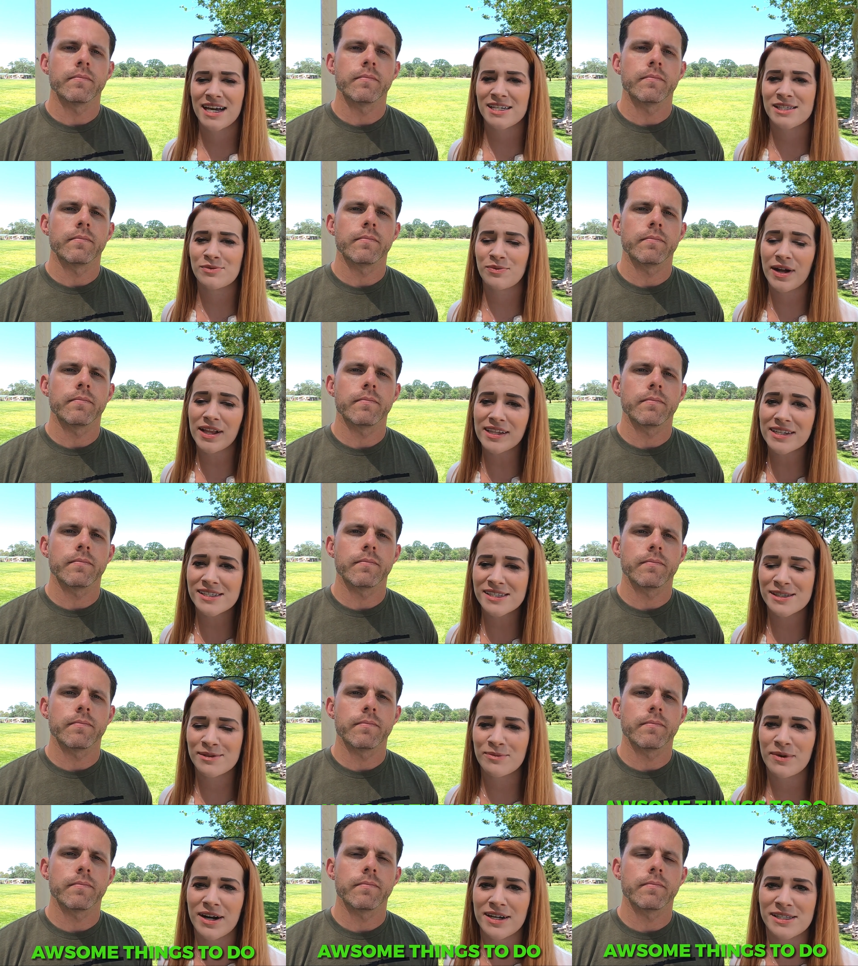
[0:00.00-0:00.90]
Speaker 1: as well as
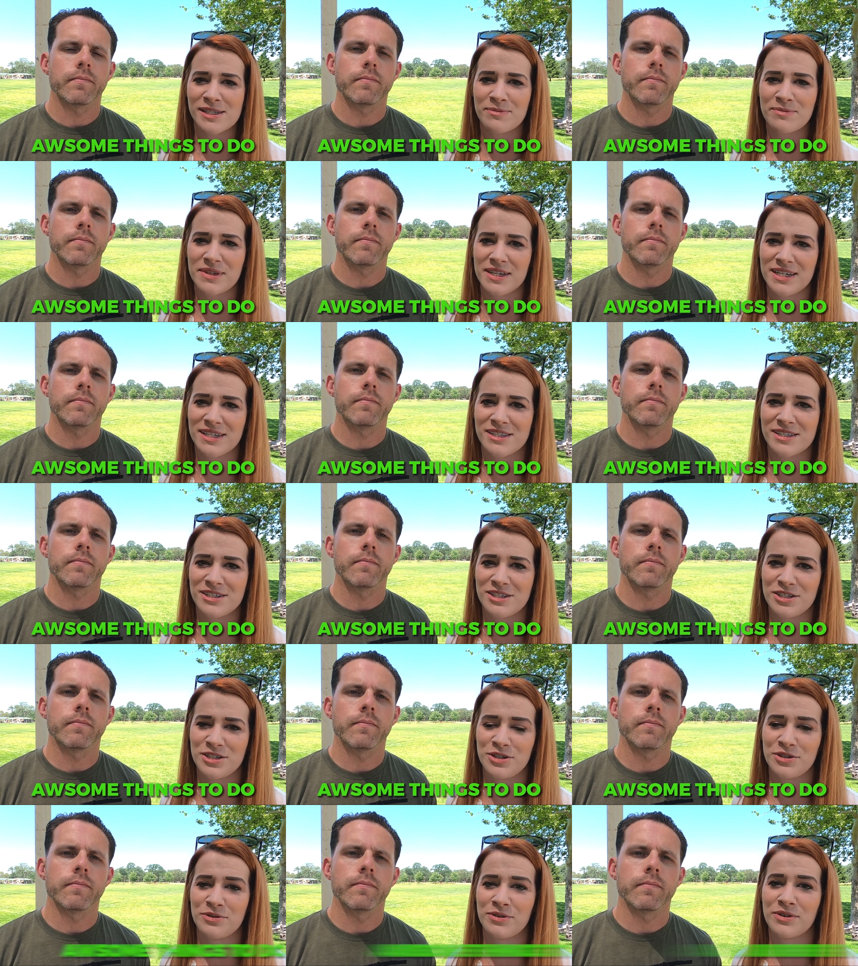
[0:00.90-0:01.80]
some awesome things to
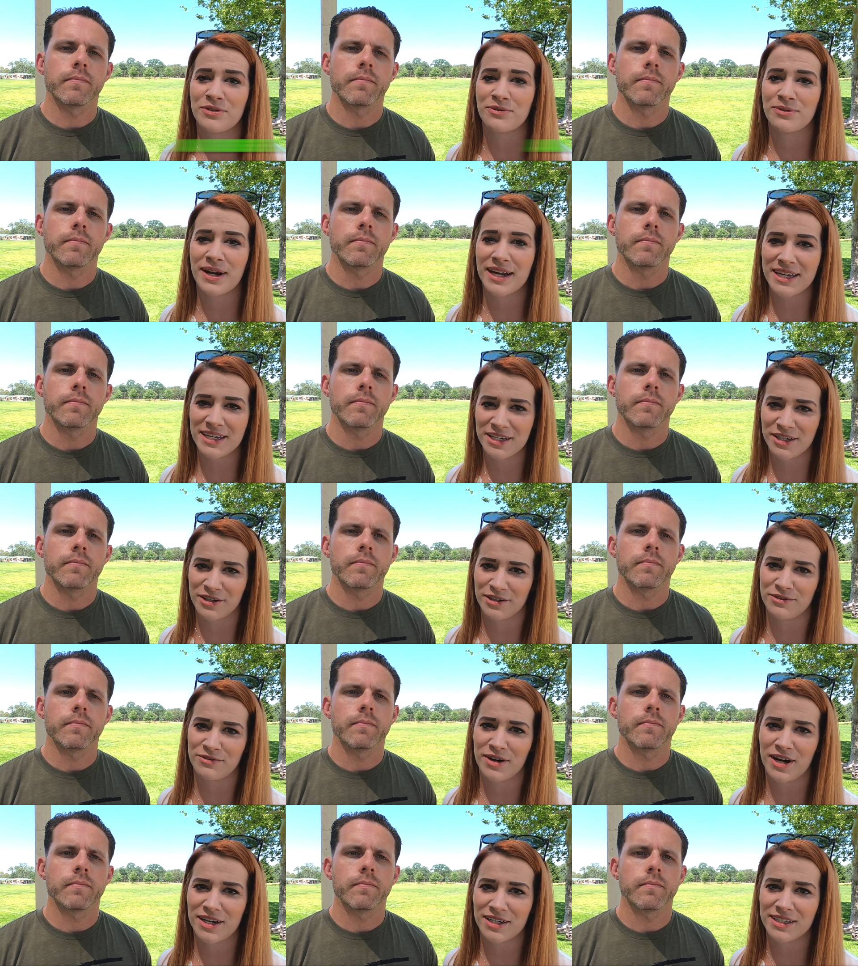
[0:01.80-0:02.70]
do right here in
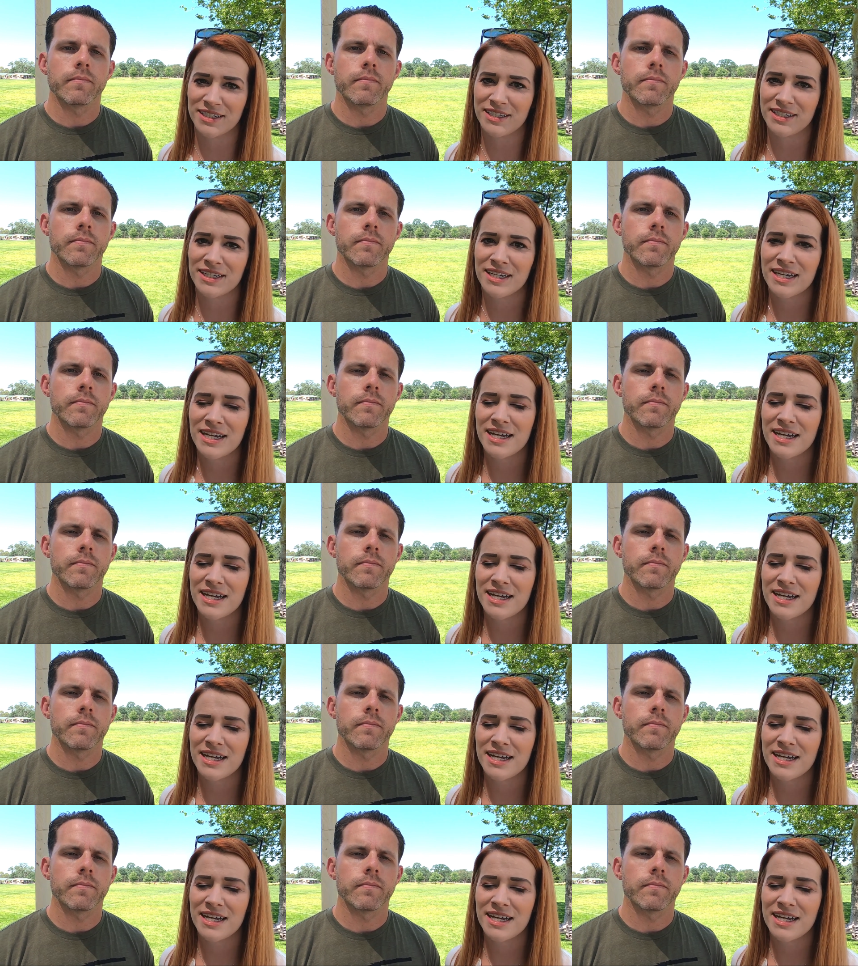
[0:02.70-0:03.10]
Rocklin.